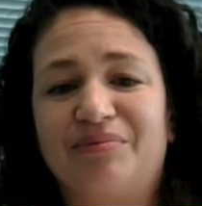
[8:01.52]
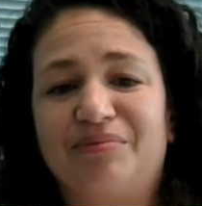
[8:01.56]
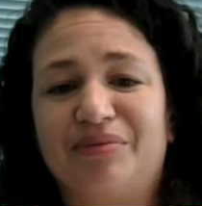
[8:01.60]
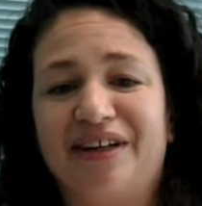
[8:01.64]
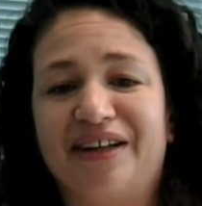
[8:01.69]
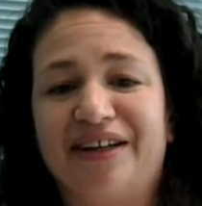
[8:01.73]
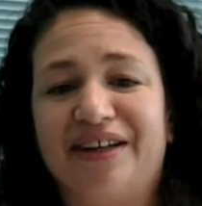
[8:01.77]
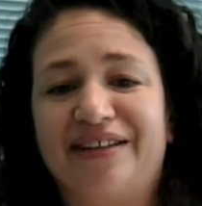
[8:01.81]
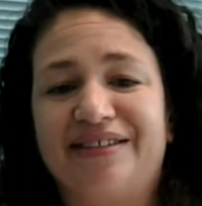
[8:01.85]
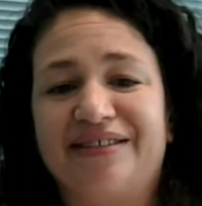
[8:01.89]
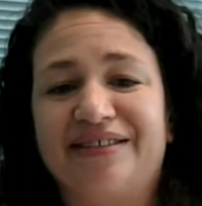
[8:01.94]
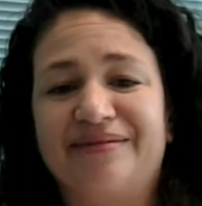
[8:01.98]
in
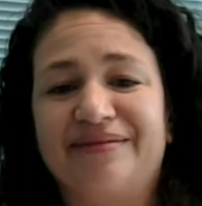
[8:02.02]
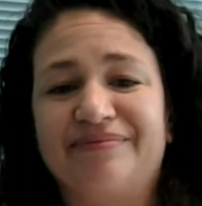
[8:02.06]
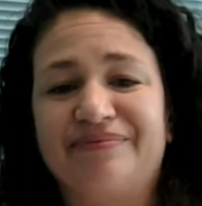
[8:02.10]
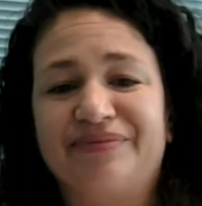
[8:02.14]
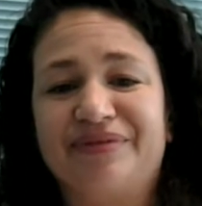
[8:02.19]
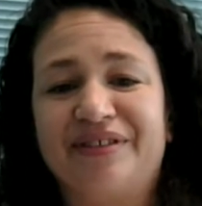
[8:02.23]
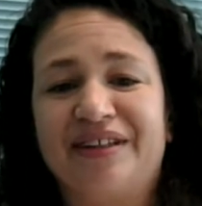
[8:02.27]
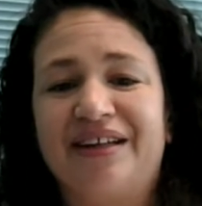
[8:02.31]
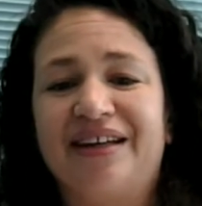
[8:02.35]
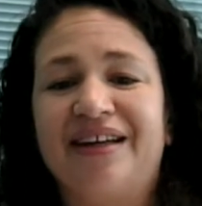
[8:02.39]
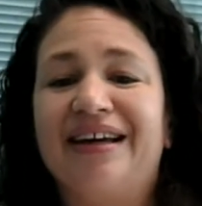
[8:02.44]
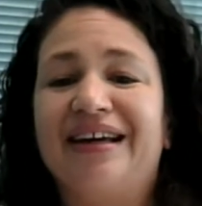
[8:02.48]
place?
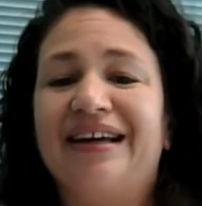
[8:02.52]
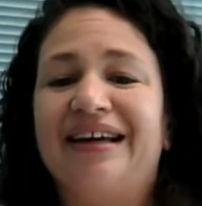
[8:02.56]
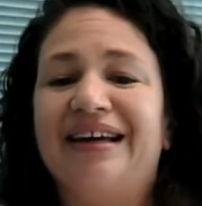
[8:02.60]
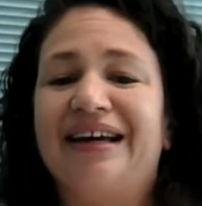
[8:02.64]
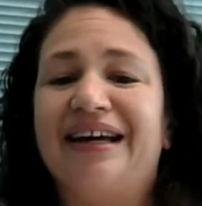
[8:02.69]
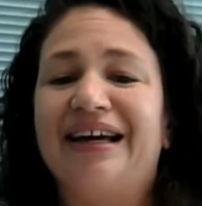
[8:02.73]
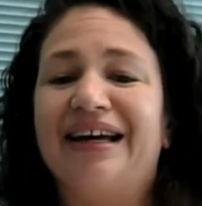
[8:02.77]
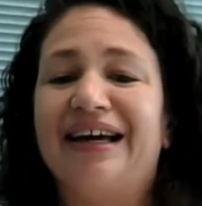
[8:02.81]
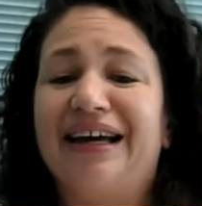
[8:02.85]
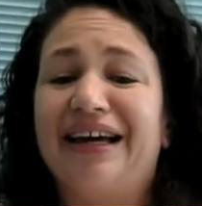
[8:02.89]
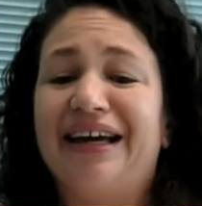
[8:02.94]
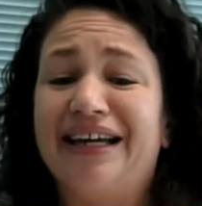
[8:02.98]

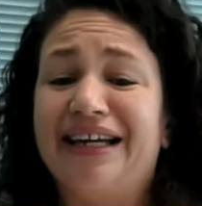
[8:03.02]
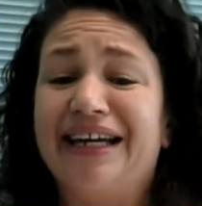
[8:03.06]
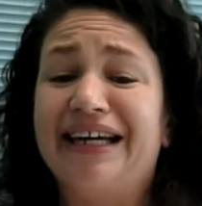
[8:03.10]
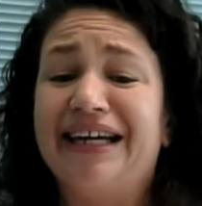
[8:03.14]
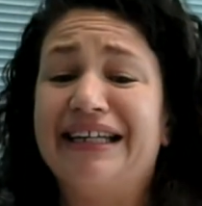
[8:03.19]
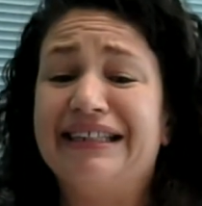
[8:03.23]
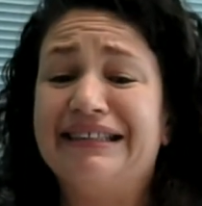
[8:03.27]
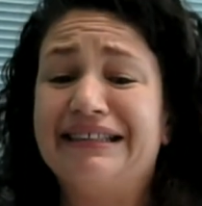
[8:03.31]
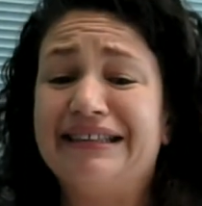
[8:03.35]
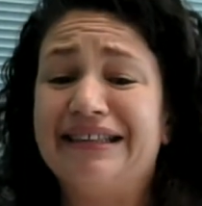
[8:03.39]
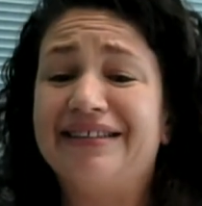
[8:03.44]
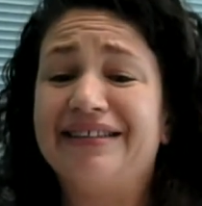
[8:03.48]

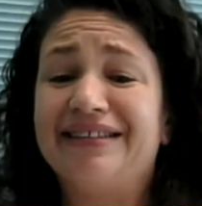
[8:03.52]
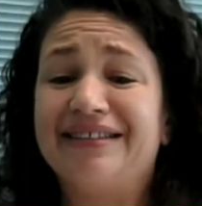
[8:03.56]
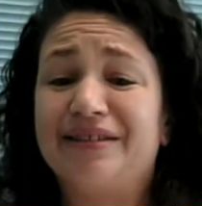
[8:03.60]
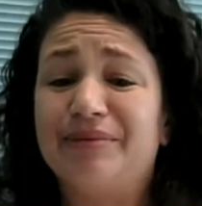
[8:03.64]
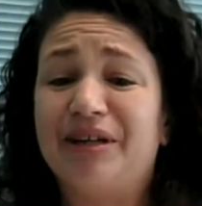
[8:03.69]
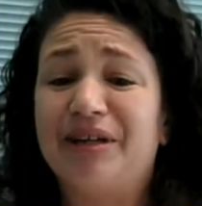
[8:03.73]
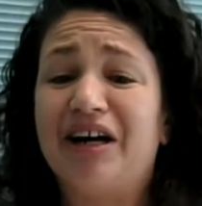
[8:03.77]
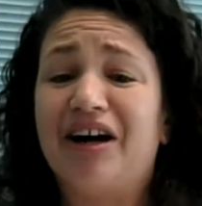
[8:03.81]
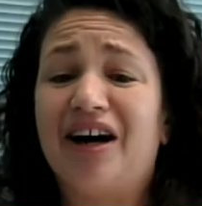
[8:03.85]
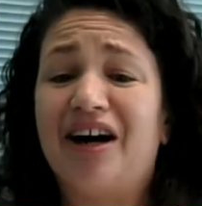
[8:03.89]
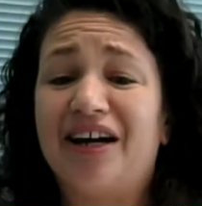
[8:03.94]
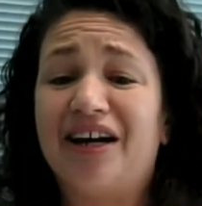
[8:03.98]
Again, this is a
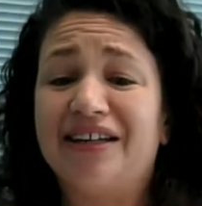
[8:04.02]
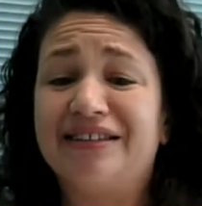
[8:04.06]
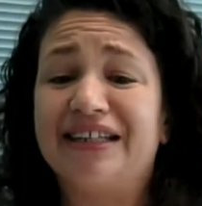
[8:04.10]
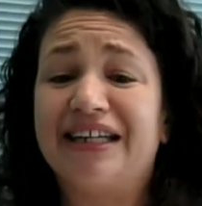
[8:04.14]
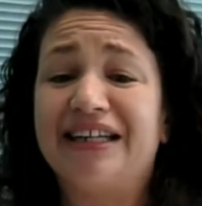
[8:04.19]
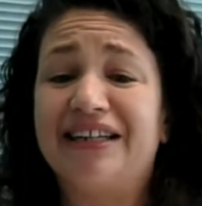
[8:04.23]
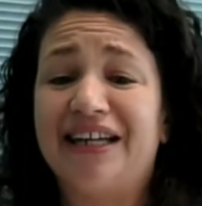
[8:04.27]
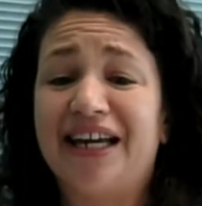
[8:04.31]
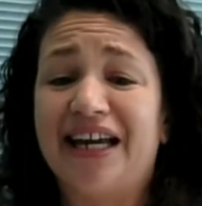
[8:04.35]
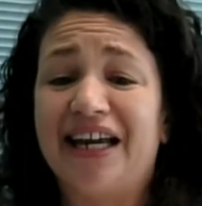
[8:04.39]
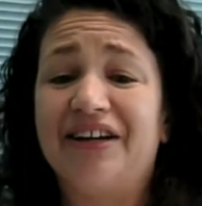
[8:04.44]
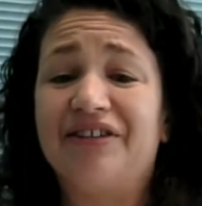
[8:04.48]
bit hard to
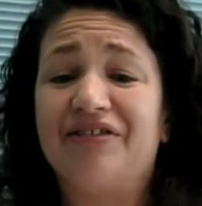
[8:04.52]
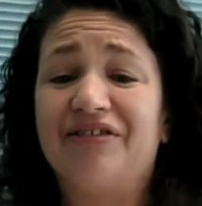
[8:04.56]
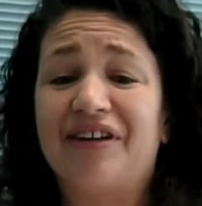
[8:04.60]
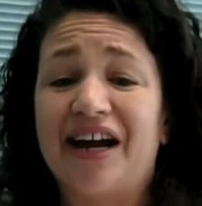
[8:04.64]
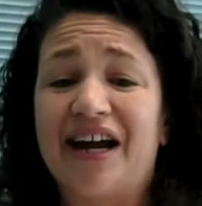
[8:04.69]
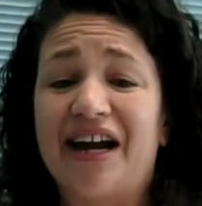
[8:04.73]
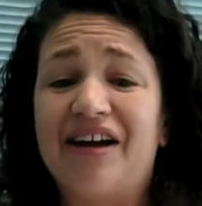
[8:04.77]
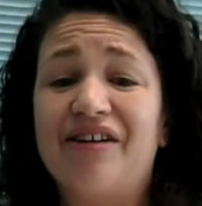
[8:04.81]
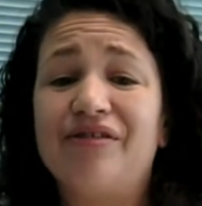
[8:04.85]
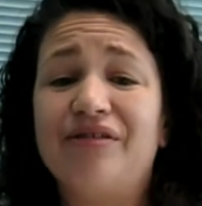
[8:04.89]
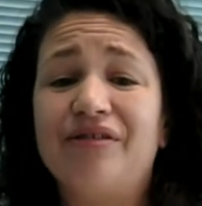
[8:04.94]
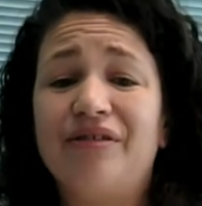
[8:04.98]
get your head
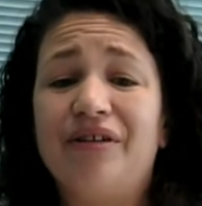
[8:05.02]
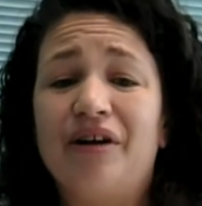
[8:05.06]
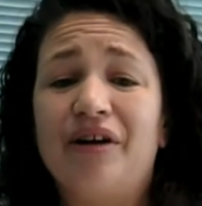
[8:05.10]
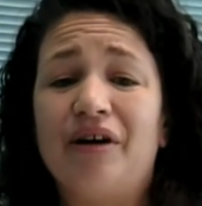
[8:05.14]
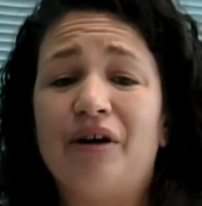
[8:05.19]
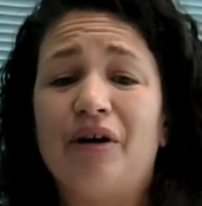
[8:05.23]
around,